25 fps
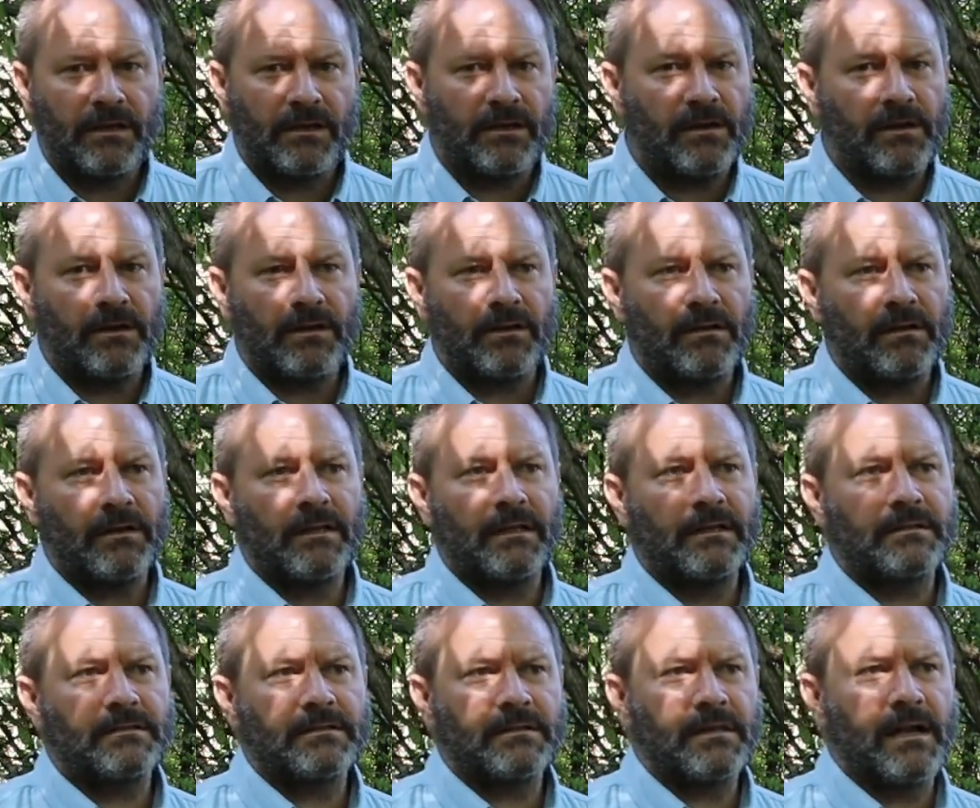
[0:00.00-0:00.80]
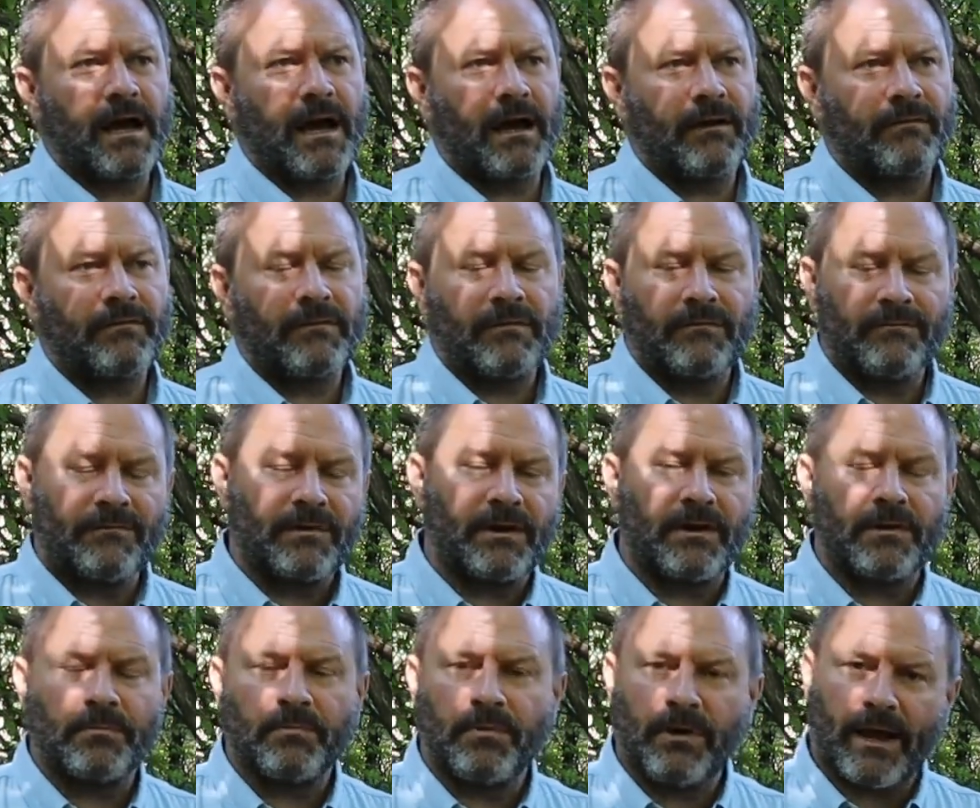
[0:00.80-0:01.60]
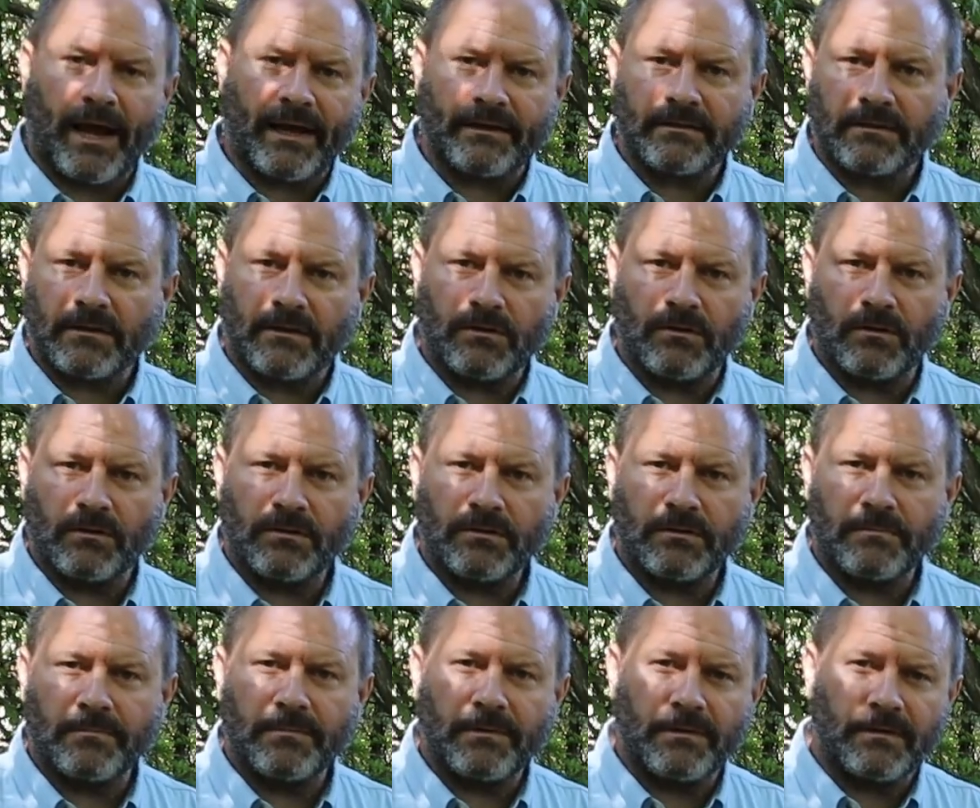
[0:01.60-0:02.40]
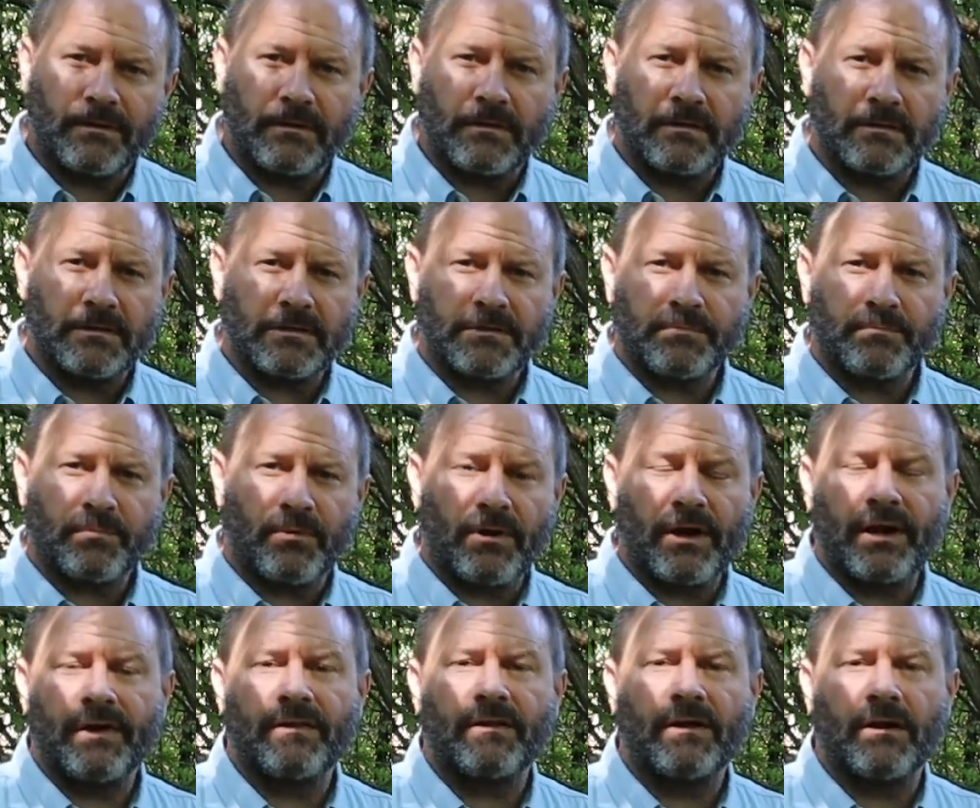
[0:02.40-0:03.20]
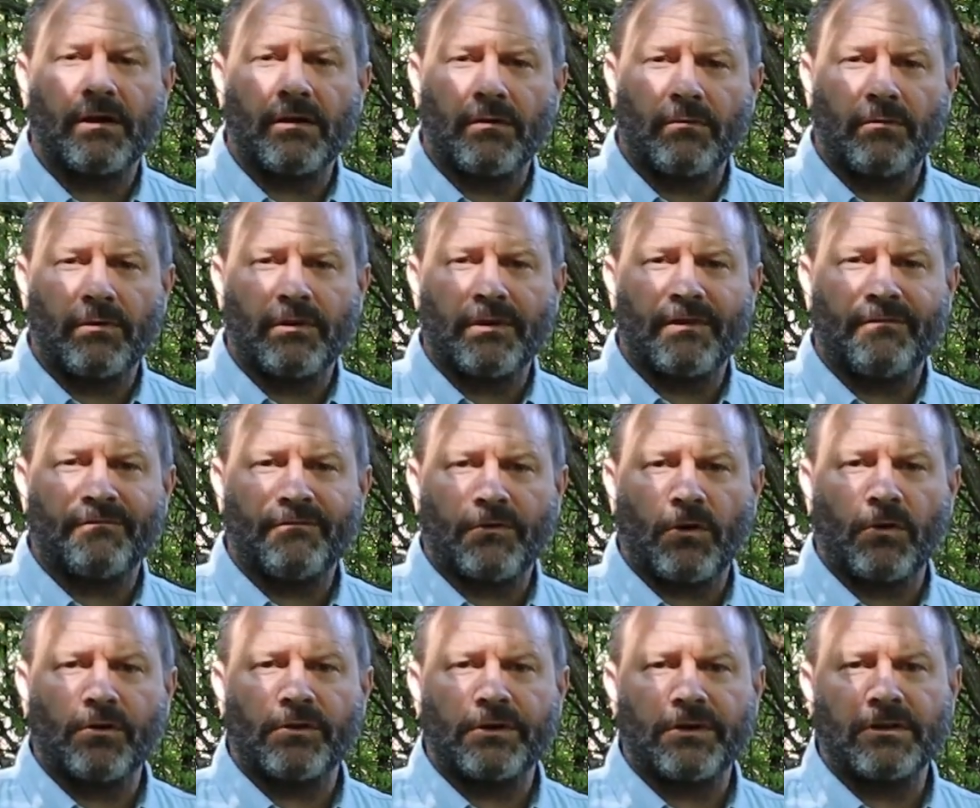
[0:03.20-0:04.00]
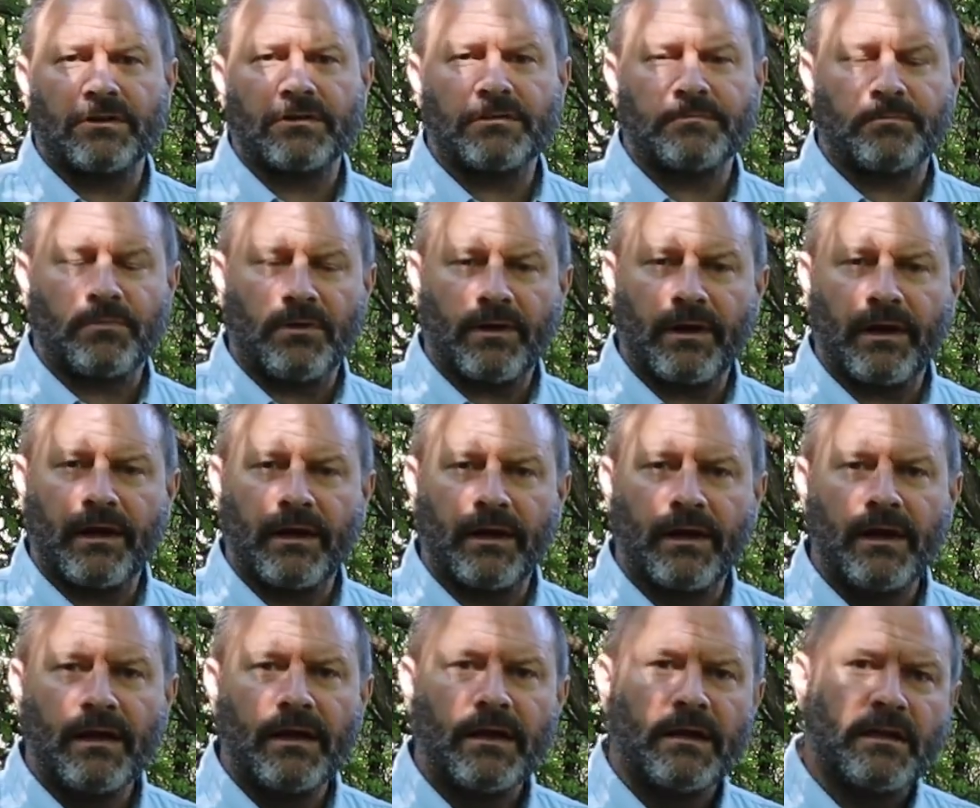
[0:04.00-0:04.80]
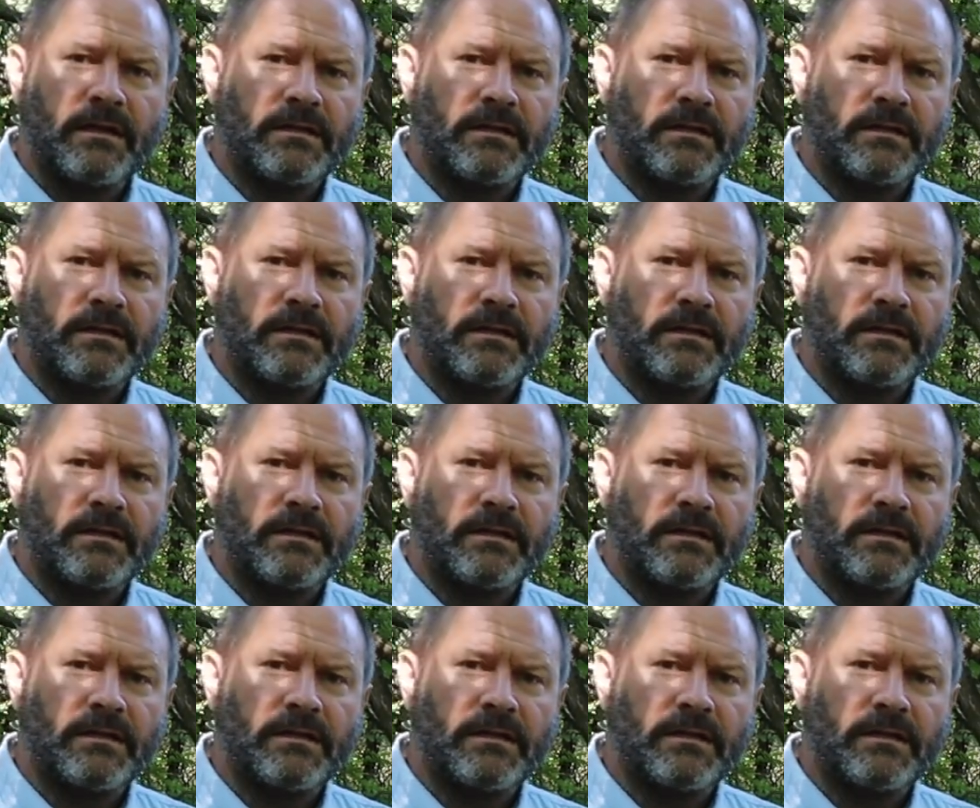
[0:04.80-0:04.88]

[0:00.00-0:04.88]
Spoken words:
It's not very practical to spray with a foliar spray.